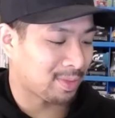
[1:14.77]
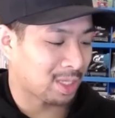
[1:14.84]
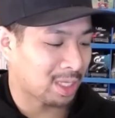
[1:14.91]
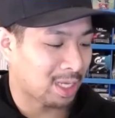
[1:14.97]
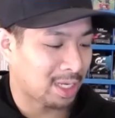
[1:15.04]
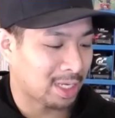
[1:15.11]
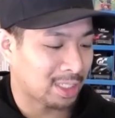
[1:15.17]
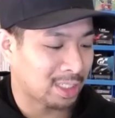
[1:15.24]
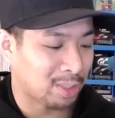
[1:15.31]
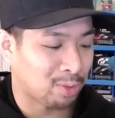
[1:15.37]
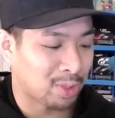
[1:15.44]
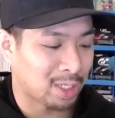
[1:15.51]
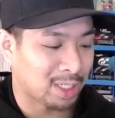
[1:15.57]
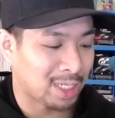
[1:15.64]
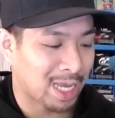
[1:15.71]
they
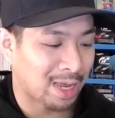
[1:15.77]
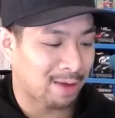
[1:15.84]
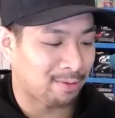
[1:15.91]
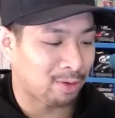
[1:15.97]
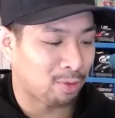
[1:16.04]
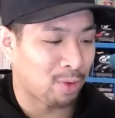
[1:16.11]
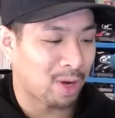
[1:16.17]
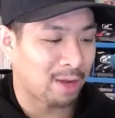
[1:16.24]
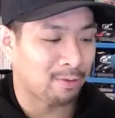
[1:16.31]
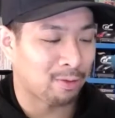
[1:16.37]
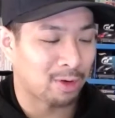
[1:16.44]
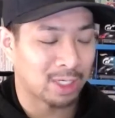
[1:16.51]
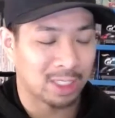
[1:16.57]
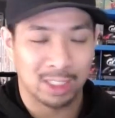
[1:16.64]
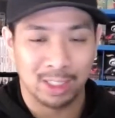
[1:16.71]
wanted to have a way
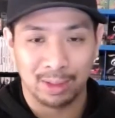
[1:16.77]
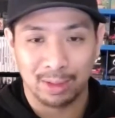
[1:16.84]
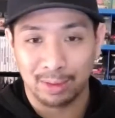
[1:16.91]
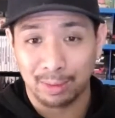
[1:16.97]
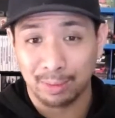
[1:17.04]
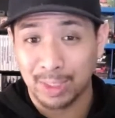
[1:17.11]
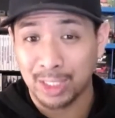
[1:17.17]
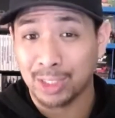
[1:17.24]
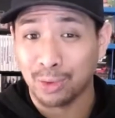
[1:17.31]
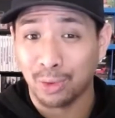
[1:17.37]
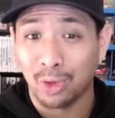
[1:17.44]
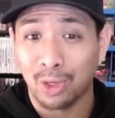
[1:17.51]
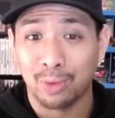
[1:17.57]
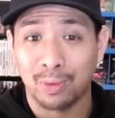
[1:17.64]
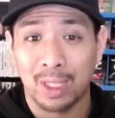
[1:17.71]
for it to be
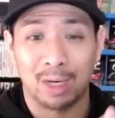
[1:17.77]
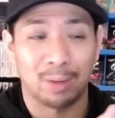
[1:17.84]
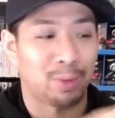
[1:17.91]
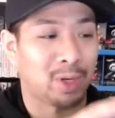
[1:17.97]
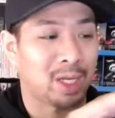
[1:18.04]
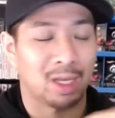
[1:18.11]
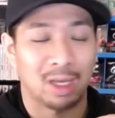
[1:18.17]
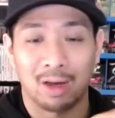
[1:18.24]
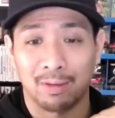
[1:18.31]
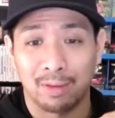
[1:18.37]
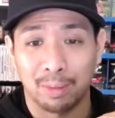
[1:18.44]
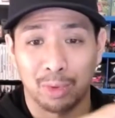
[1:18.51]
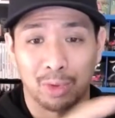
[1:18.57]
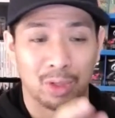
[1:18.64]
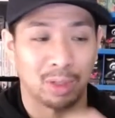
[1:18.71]
stored without breaking off the
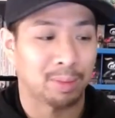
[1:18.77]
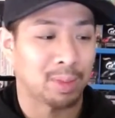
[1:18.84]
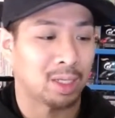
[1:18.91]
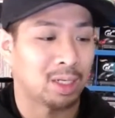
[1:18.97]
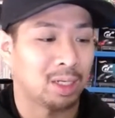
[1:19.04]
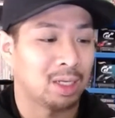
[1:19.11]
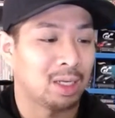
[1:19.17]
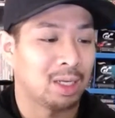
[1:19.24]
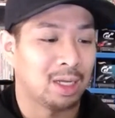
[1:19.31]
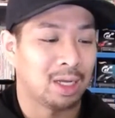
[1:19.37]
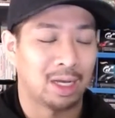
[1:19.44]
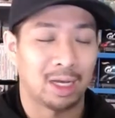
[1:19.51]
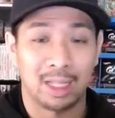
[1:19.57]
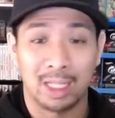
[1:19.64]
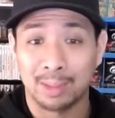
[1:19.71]
bowling pin.
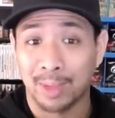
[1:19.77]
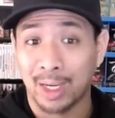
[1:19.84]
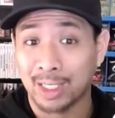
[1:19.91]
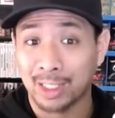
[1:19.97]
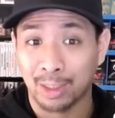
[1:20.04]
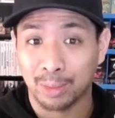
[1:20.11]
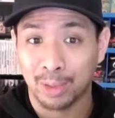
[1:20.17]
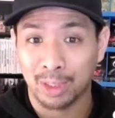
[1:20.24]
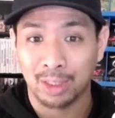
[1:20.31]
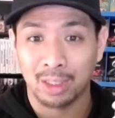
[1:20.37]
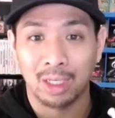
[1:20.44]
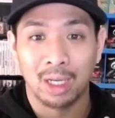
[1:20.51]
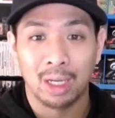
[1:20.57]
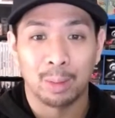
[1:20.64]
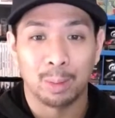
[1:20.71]
That's my assumption.
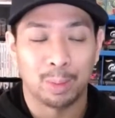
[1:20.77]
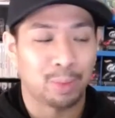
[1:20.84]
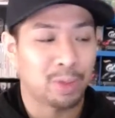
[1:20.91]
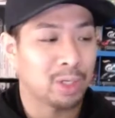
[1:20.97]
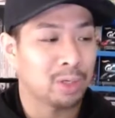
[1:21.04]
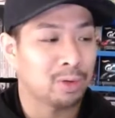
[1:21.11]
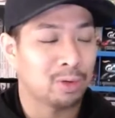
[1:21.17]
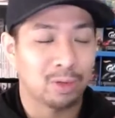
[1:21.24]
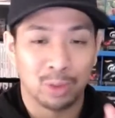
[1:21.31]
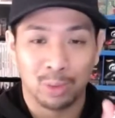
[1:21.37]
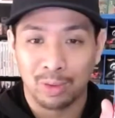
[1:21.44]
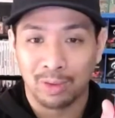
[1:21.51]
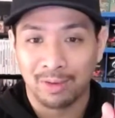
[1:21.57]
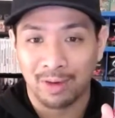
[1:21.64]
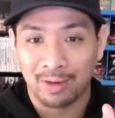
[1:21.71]
Pretty cool,
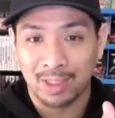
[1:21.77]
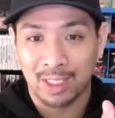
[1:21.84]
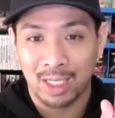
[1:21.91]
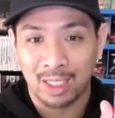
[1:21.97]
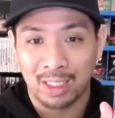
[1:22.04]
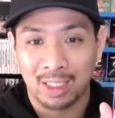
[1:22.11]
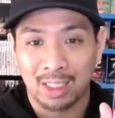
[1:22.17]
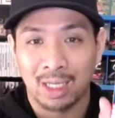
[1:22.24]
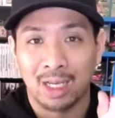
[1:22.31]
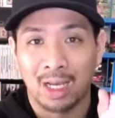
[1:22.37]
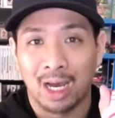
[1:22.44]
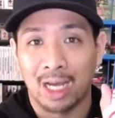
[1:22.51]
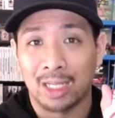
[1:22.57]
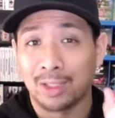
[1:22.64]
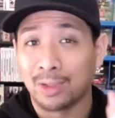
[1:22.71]
25 cents.
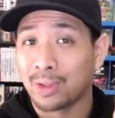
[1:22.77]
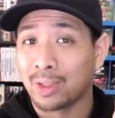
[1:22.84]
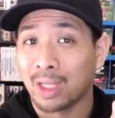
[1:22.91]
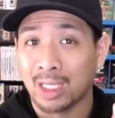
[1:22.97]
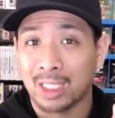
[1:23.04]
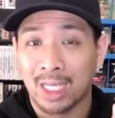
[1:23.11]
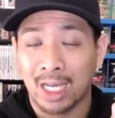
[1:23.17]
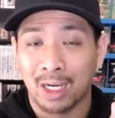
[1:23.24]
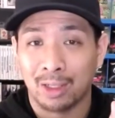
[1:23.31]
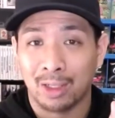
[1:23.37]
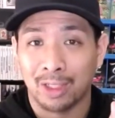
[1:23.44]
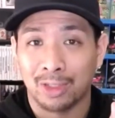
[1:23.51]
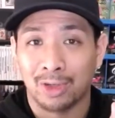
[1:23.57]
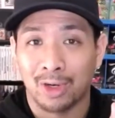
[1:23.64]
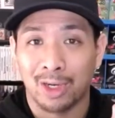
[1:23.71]
I do collect Tiger
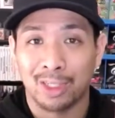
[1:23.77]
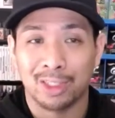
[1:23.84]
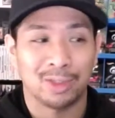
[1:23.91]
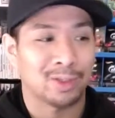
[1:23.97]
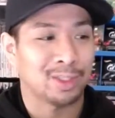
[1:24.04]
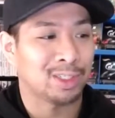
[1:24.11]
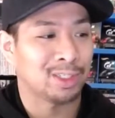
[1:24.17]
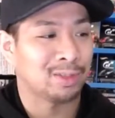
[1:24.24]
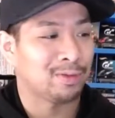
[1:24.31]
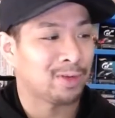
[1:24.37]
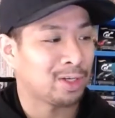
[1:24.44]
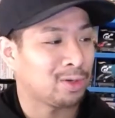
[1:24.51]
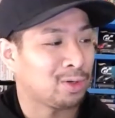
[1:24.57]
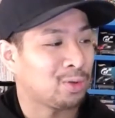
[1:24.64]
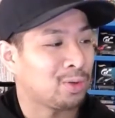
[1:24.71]
Electronics, so this is a
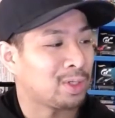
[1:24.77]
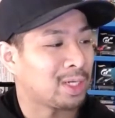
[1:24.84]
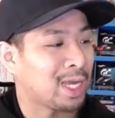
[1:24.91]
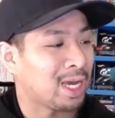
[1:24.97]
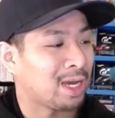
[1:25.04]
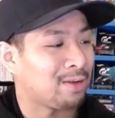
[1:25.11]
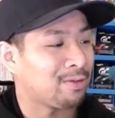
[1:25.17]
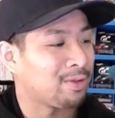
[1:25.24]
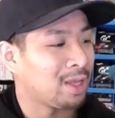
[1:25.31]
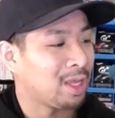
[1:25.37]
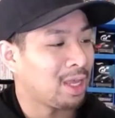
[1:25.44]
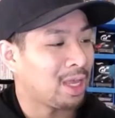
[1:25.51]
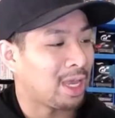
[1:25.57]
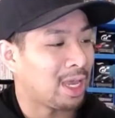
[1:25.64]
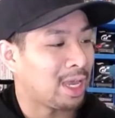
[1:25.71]
very cool one to have
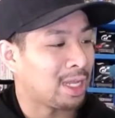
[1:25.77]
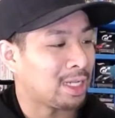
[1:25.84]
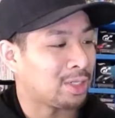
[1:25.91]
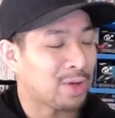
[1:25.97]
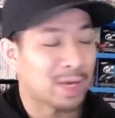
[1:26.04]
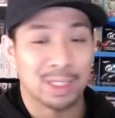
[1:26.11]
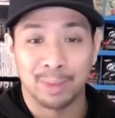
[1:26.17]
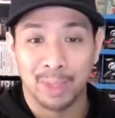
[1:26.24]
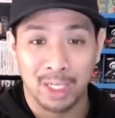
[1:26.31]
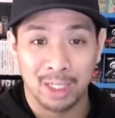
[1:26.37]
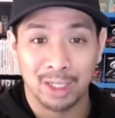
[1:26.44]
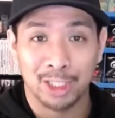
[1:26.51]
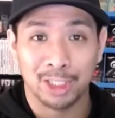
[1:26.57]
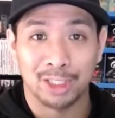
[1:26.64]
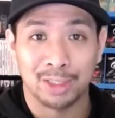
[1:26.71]
and to add to my
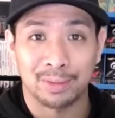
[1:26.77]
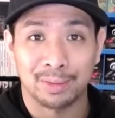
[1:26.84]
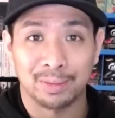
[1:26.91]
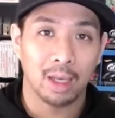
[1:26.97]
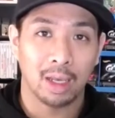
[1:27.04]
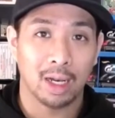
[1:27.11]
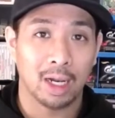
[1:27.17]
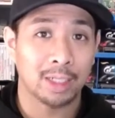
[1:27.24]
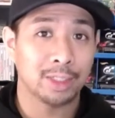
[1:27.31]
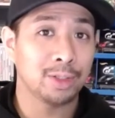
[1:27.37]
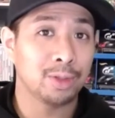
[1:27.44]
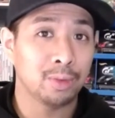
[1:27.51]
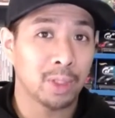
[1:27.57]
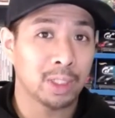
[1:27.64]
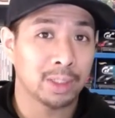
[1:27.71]
collection. And I
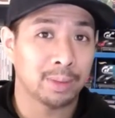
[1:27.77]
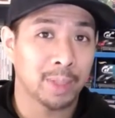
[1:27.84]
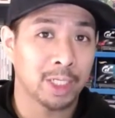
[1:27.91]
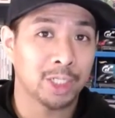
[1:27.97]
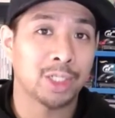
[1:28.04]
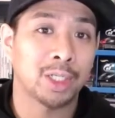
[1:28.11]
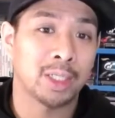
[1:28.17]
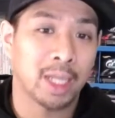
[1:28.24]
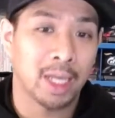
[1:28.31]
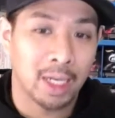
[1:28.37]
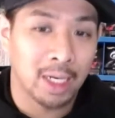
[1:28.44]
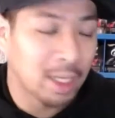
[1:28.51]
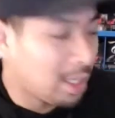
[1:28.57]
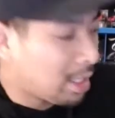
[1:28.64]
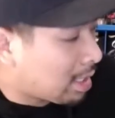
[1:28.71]
do want to mention
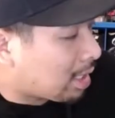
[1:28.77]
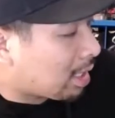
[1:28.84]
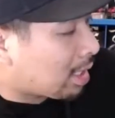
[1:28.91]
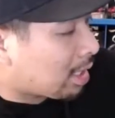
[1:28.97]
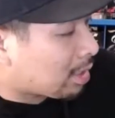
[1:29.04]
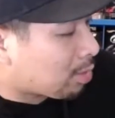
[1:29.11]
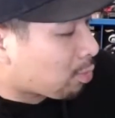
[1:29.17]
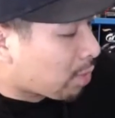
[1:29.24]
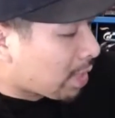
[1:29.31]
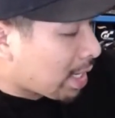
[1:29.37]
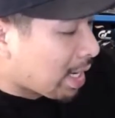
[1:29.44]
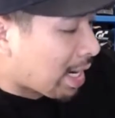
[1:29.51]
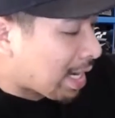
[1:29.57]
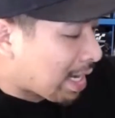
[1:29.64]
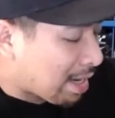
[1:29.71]
that the
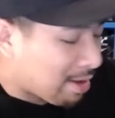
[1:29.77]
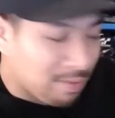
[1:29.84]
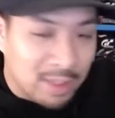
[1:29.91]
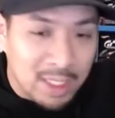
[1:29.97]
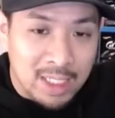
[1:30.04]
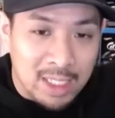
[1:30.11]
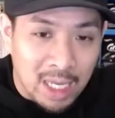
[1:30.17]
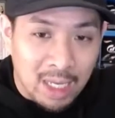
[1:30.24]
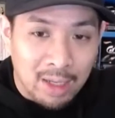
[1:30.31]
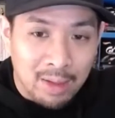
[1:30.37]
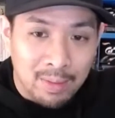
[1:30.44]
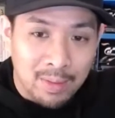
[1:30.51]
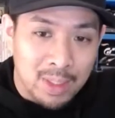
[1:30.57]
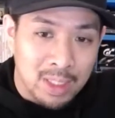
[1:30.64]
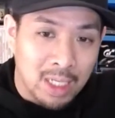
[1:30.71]
way I have these
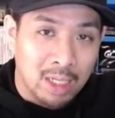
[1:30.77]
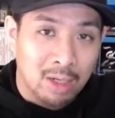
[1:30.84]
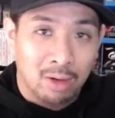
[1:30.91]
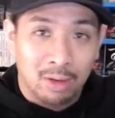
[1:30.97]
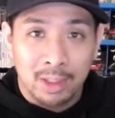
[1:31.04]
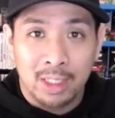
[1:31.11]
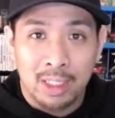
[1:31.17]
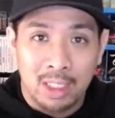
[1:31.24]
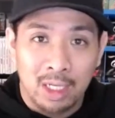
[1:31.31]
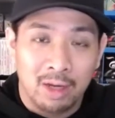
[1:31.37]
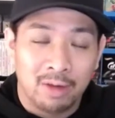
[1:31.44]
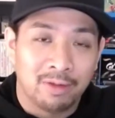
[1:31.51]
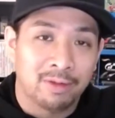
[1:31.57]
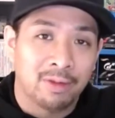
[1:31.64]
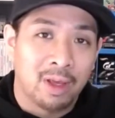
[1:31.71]
games and all this
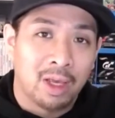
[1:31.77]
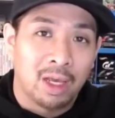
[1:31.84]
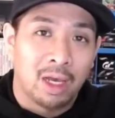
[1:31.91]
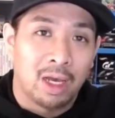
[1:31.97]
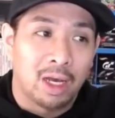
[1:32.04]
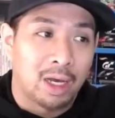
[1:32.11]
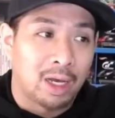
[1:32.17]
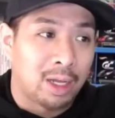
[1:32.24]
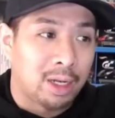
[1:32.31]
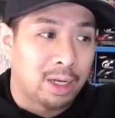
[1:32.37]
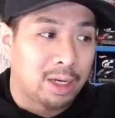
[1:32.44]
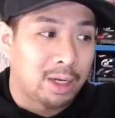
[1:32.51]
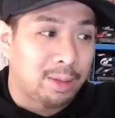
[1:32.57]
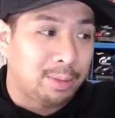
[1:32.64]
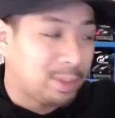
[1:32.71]
stuff
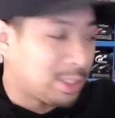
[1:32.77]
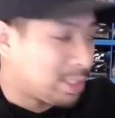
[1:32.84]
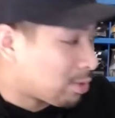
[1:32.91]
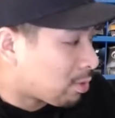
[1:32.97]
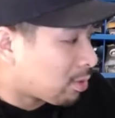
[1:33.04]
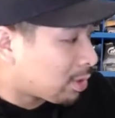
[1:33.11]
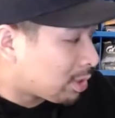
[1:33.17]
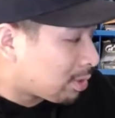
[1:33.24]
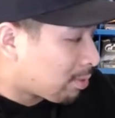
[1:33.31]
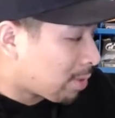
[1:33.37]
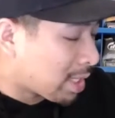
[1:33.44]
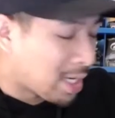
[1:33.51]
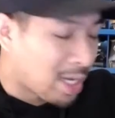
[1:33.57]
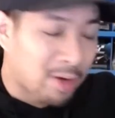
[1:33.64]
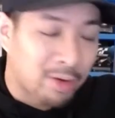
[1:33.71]
stored
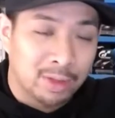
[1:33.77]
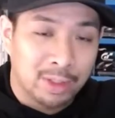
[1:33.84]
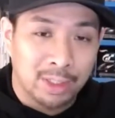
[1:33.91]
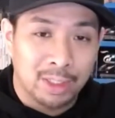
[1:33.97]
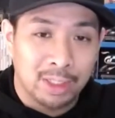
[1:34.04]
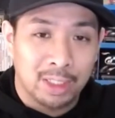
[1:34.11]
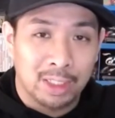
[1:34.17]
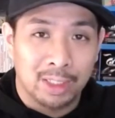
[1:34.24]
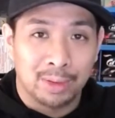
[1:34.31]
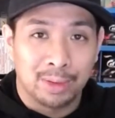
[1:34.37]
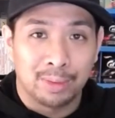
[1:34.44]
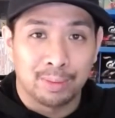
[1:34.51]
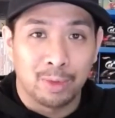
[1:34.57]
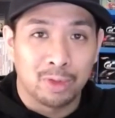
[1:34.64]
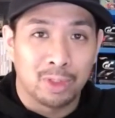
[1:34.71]
right now is
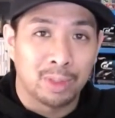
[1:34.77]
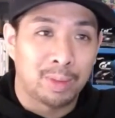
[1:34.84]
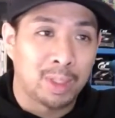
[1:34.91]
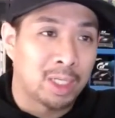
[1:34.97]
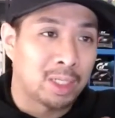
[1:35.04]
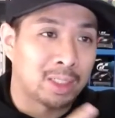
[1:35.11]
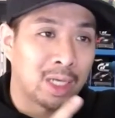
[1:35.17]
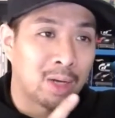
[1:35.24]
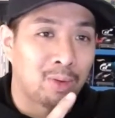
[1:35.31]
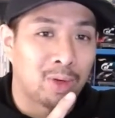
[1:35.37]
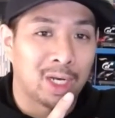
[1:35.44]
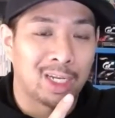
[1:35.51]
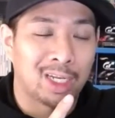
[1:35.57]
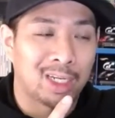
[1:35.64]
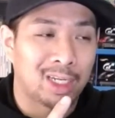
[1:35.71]
mostly because I
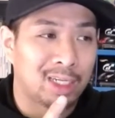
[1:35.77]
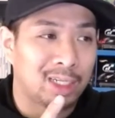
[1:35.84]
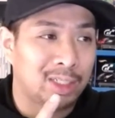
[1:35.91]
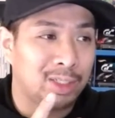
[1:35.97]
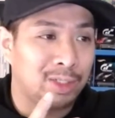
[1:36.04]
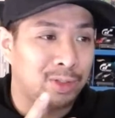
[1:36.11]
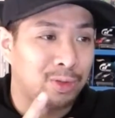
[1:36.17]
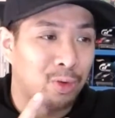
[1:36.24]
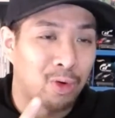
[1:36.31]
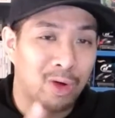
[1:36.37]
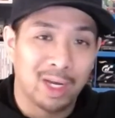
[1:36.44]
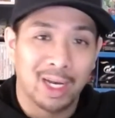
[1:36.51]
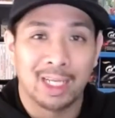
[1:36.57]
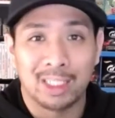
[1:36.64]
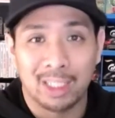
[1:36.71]
wanted to
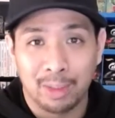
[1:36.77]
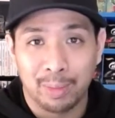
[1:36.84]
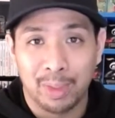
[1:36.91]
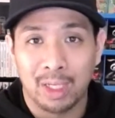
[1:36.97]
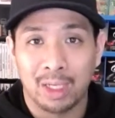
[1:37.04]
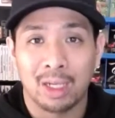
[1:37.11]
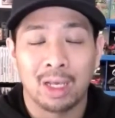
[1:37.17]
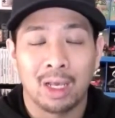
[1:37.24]
organize it a bit.